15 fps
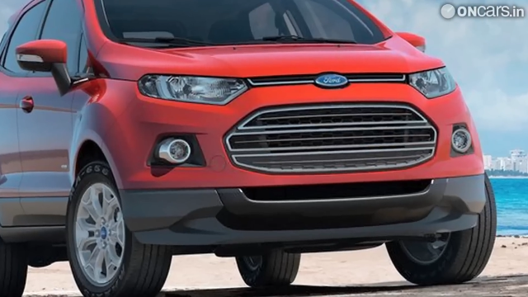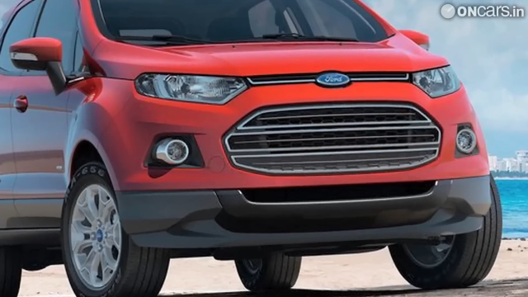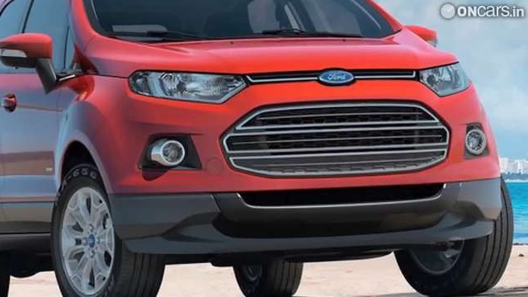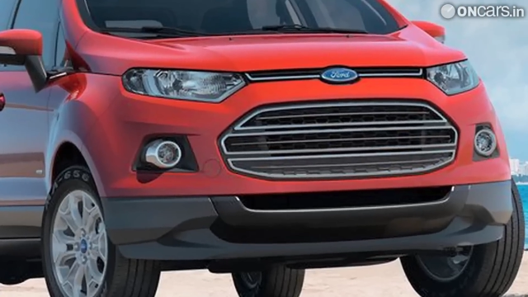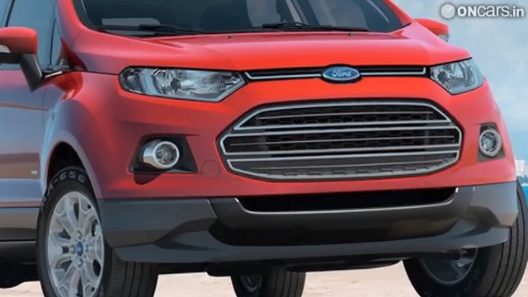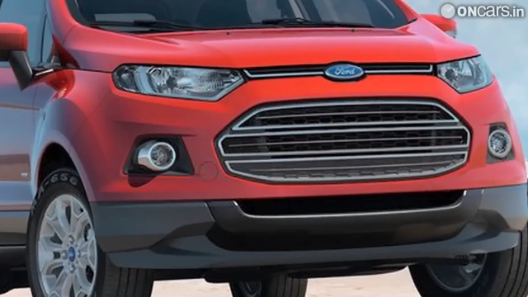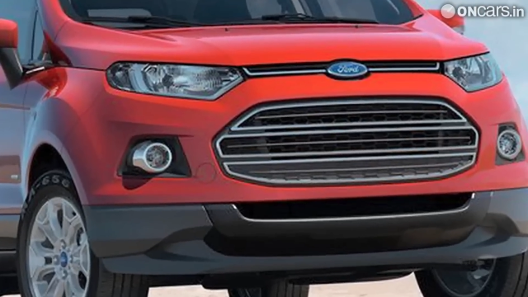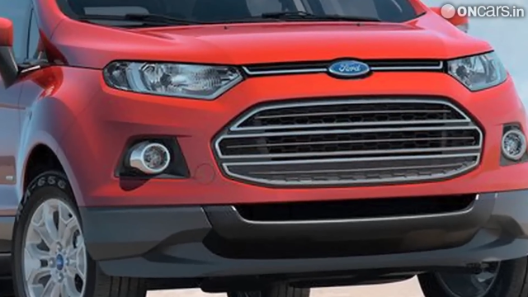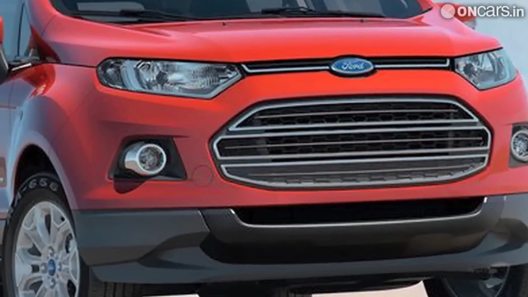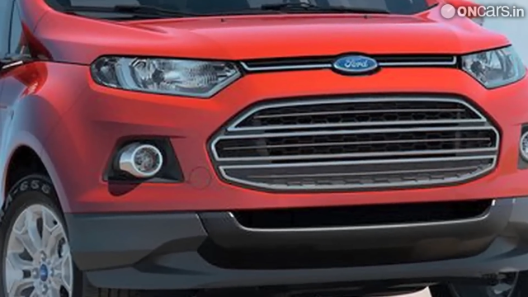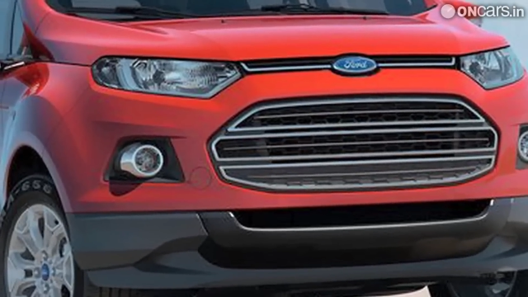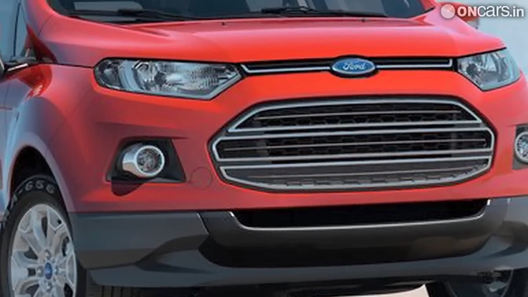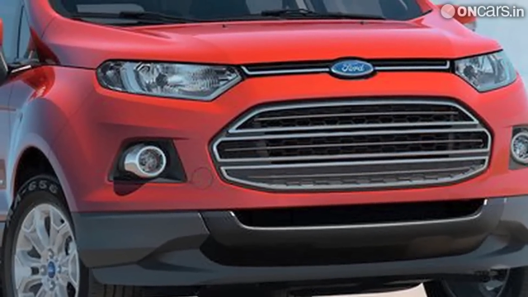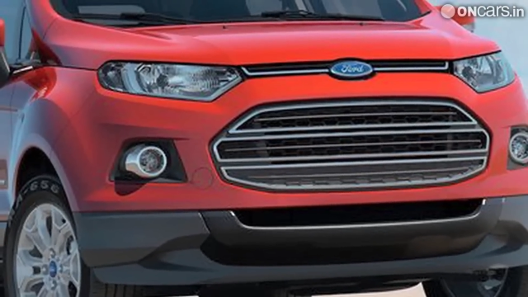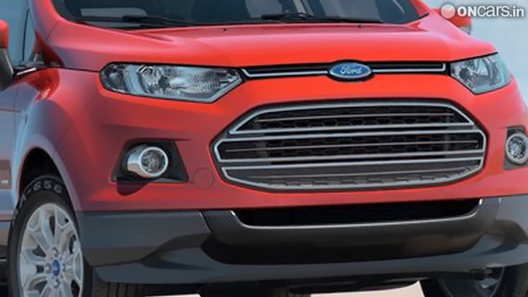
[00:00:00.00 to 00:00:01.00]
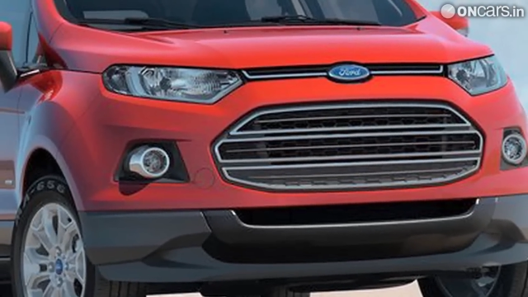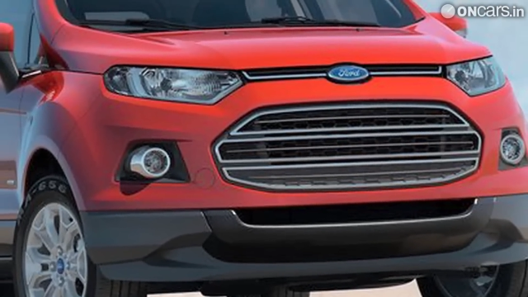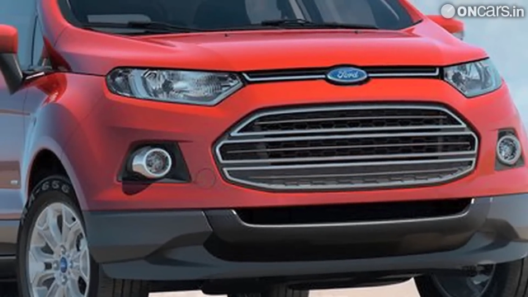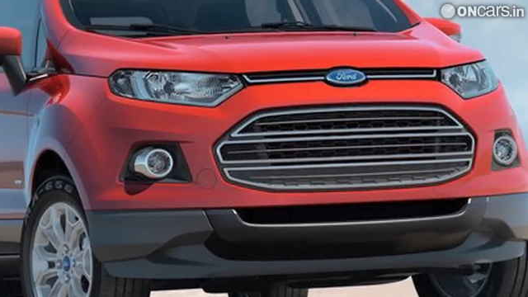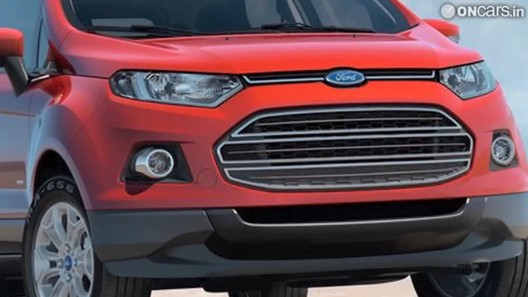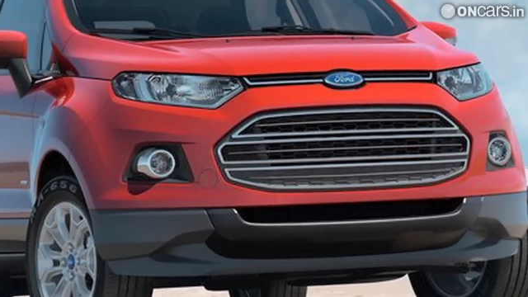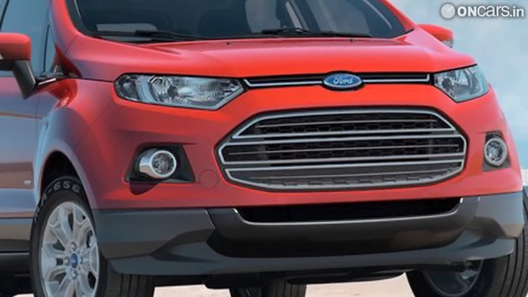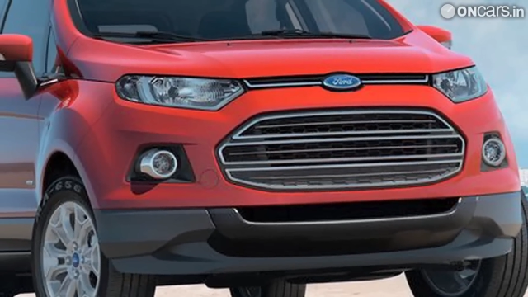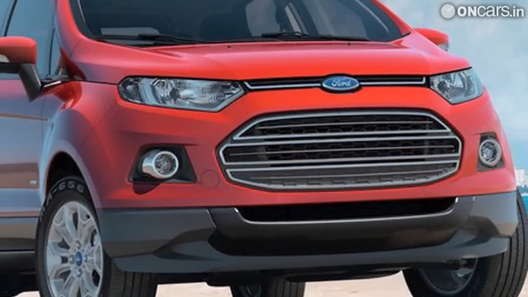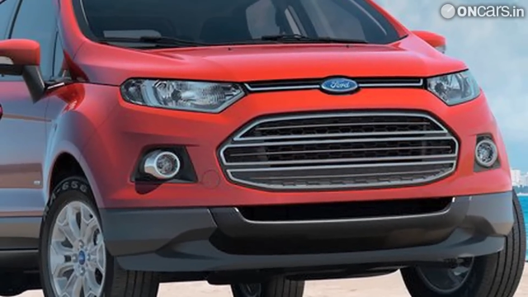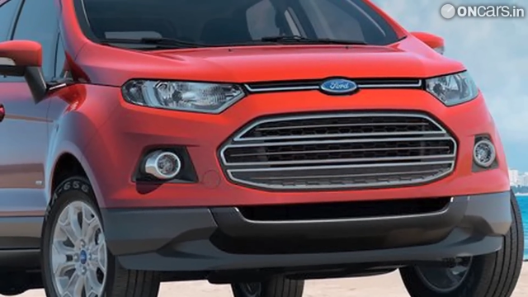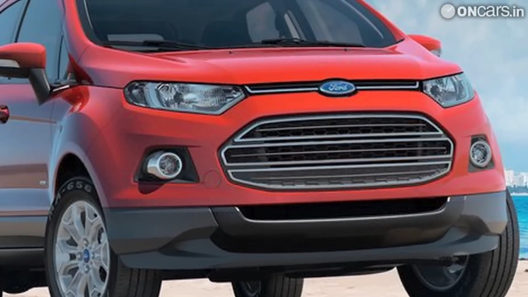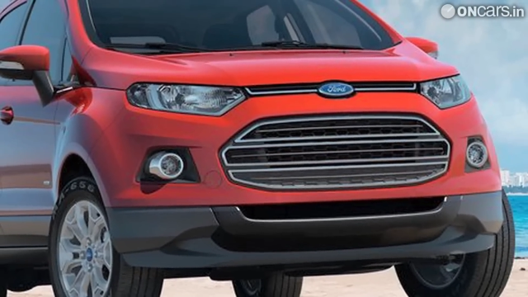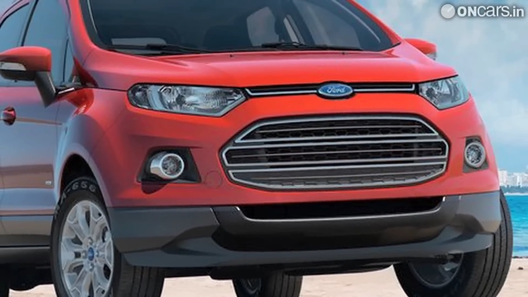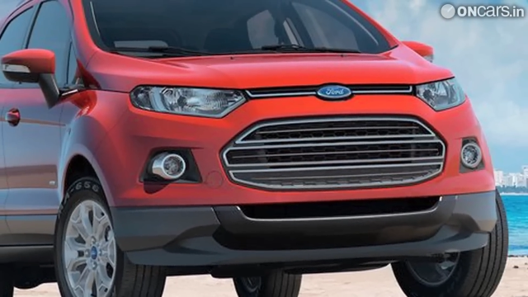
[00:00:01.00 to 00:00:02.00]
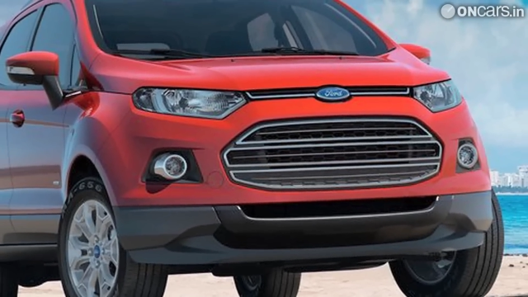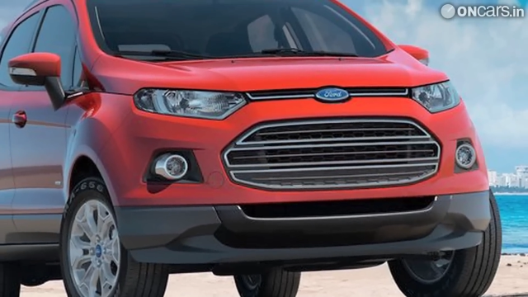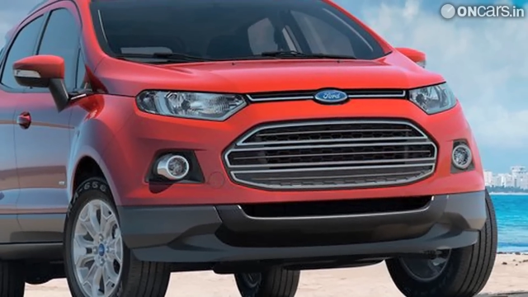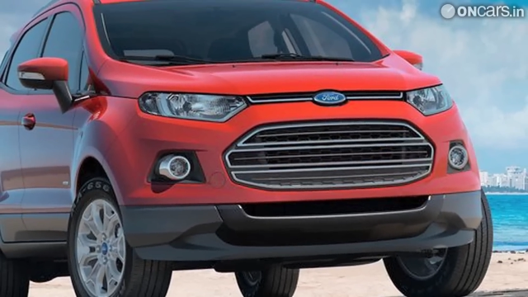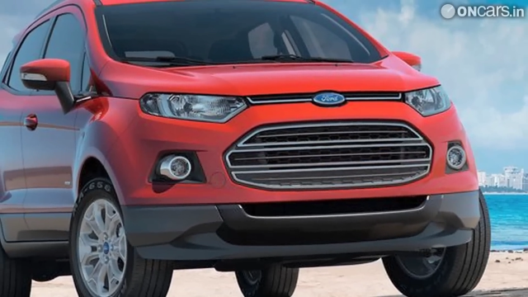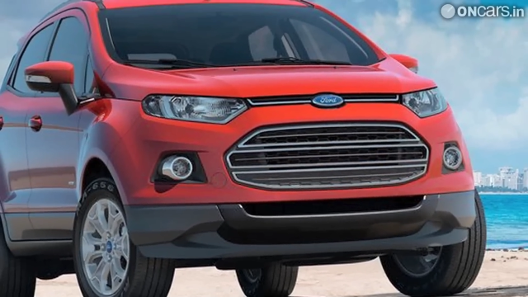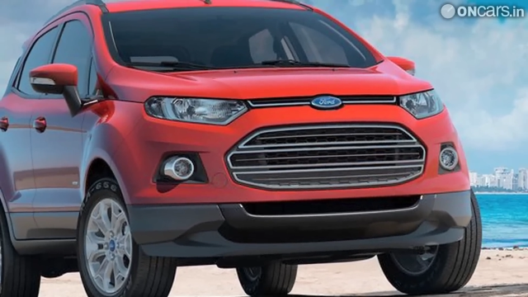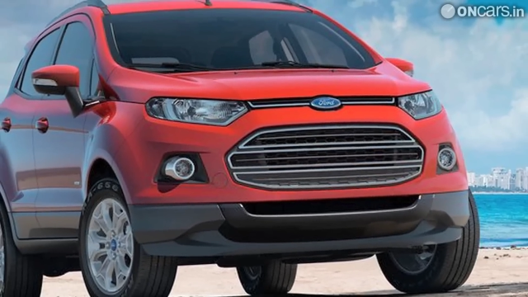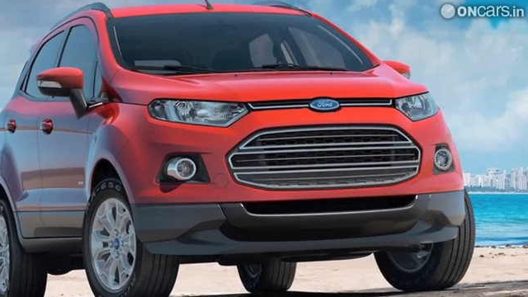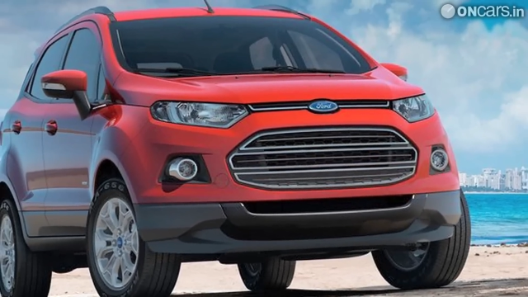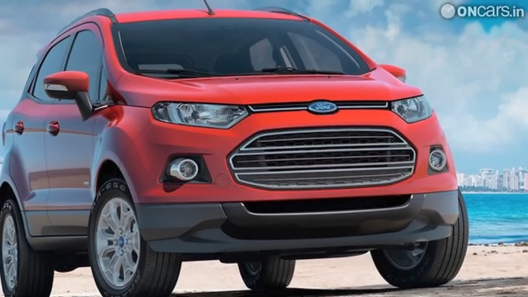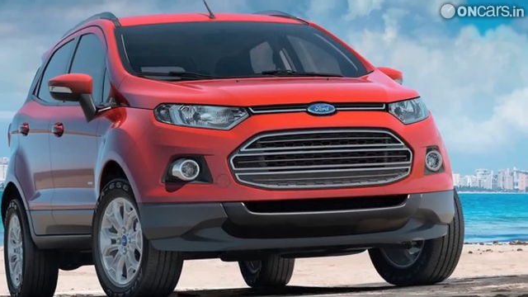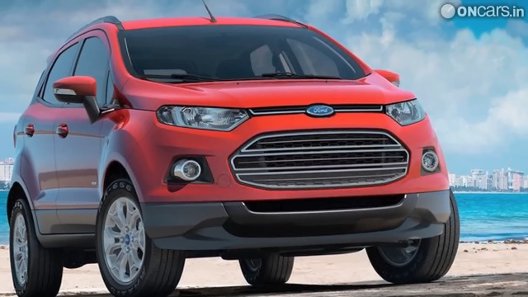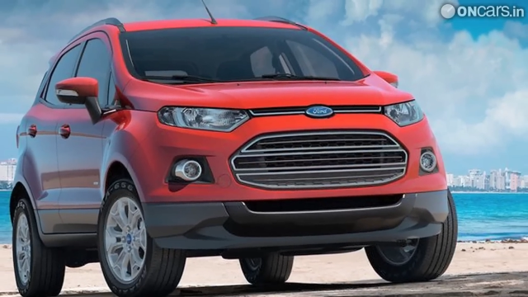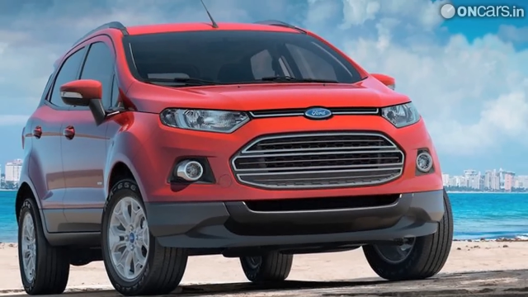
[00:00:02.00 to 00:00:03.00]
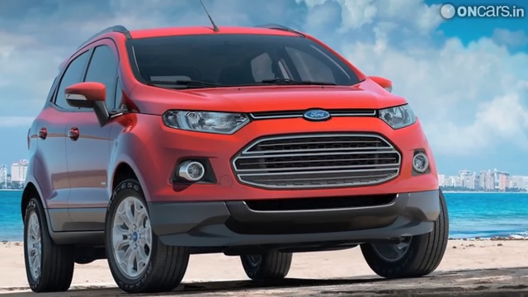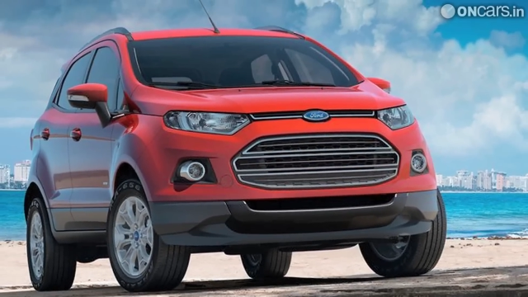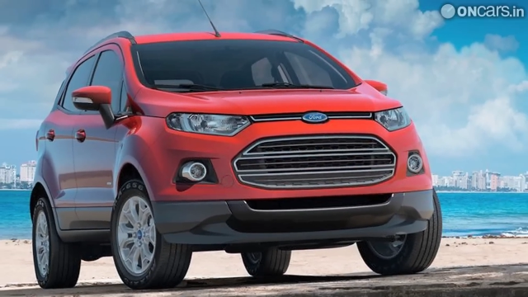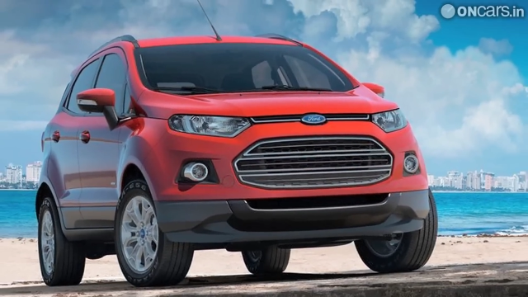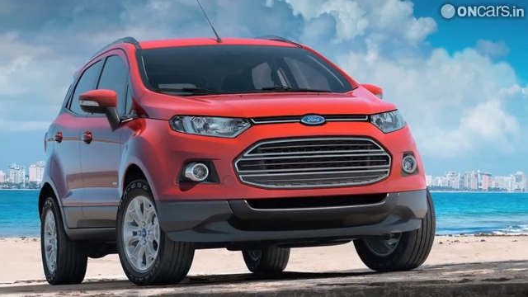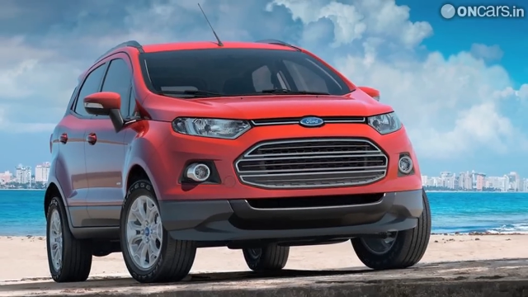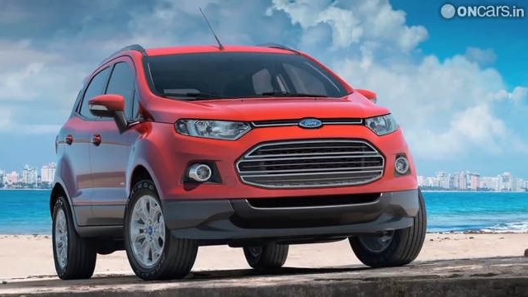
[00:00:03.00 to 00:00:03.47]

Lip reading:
Nobody's mouth can be seen.